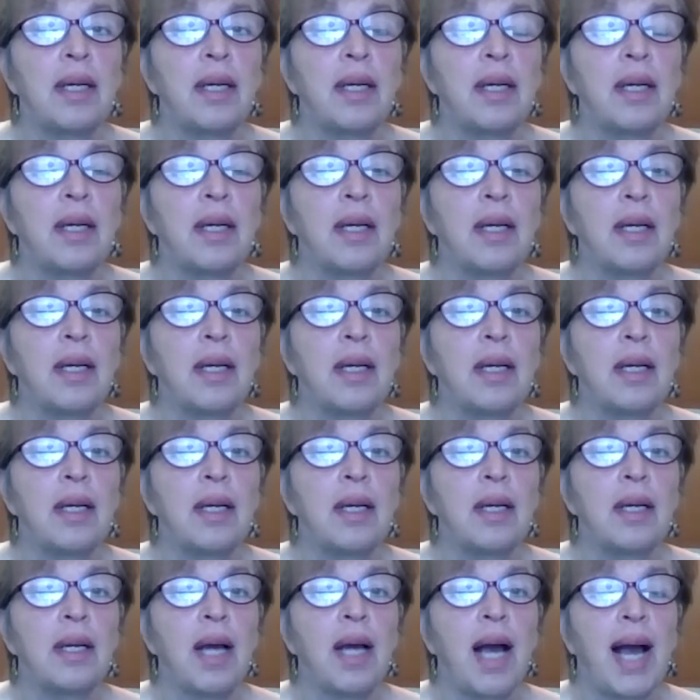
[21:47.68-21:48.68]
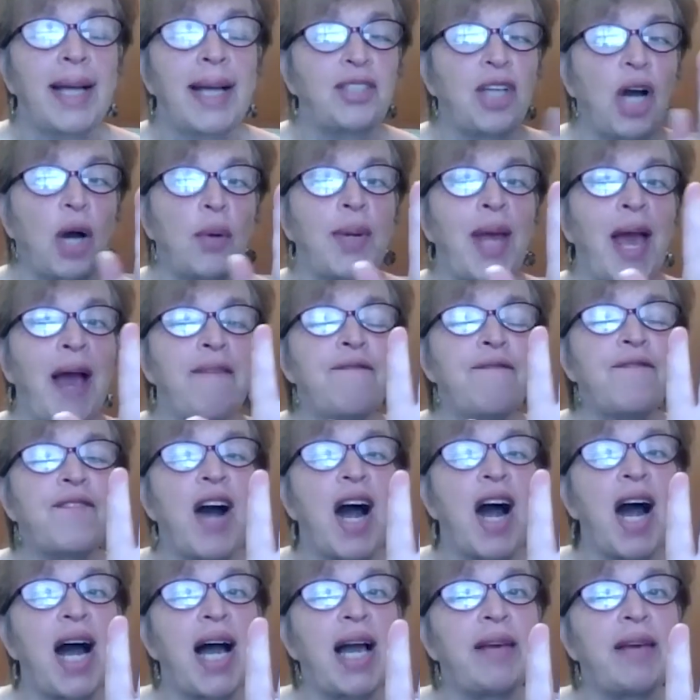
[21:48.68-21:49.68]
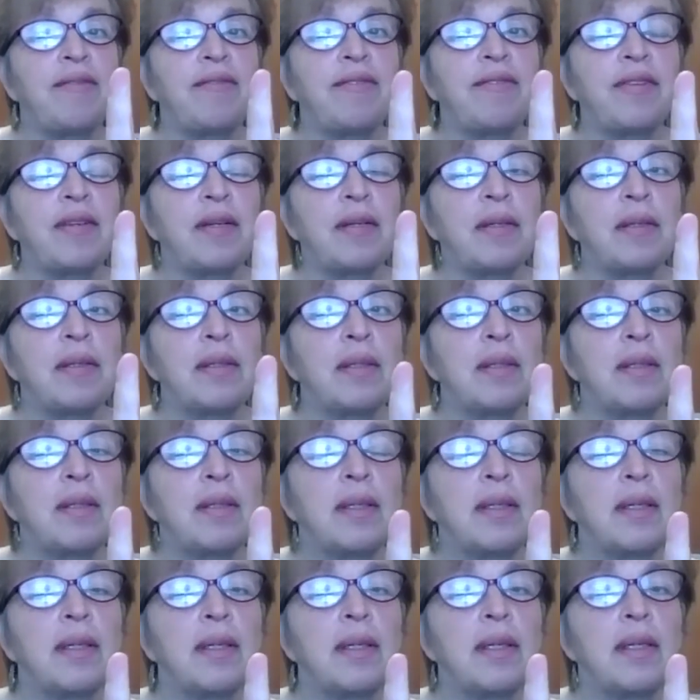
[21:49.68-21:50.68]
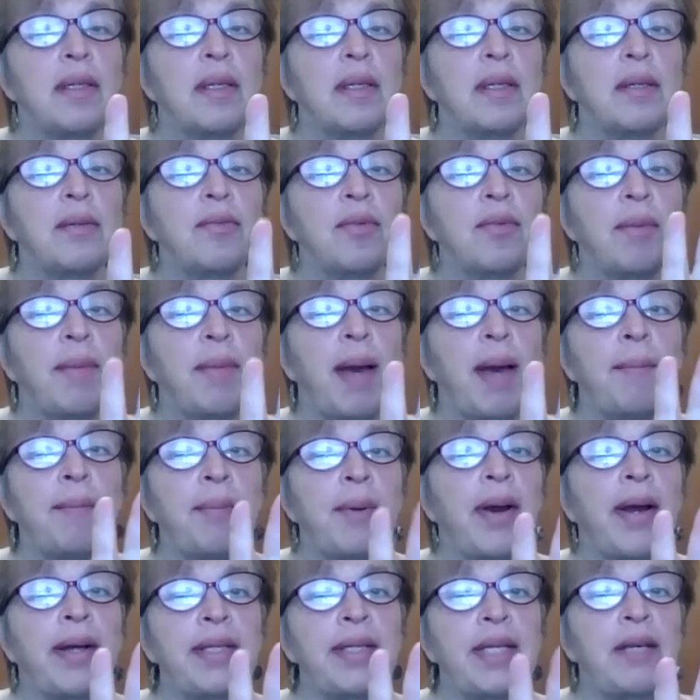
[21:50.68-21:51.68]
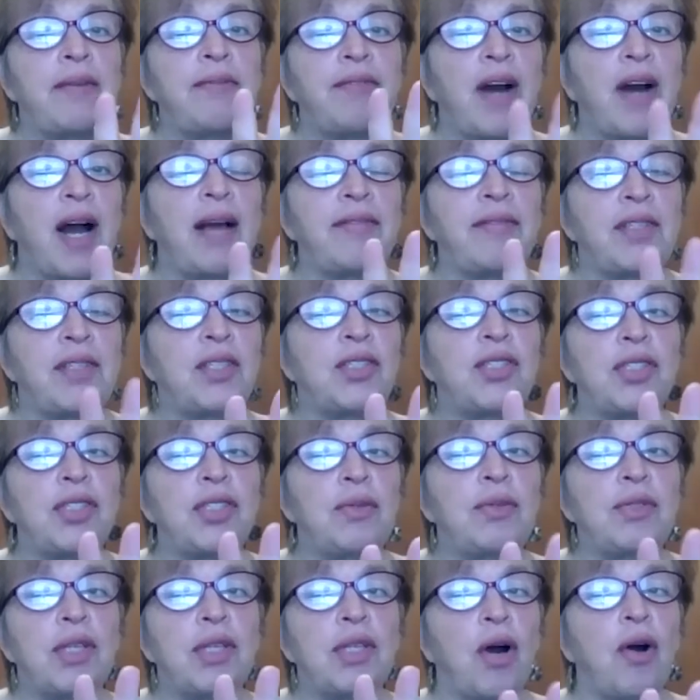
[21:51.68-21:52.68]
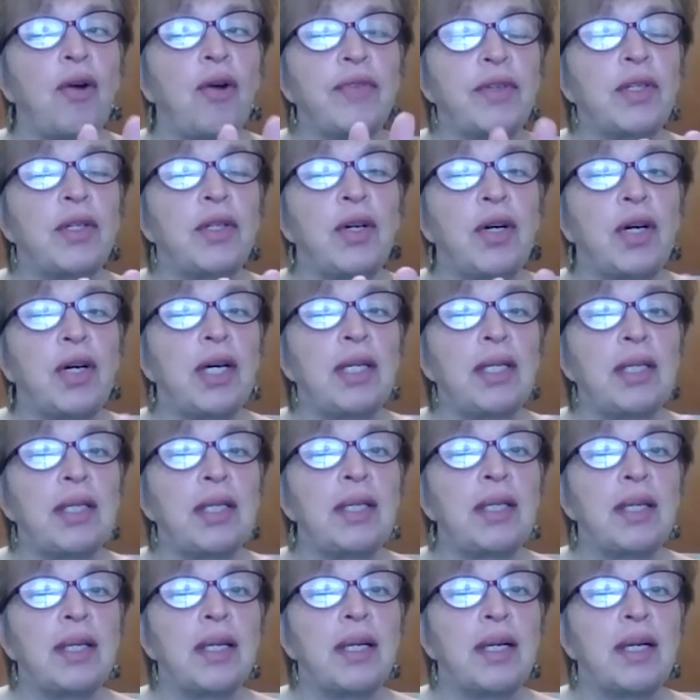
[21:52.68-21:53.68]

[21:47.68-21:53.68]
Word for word: don't points, I don't have five. Cards. Remember, I need five in a suit to overcall.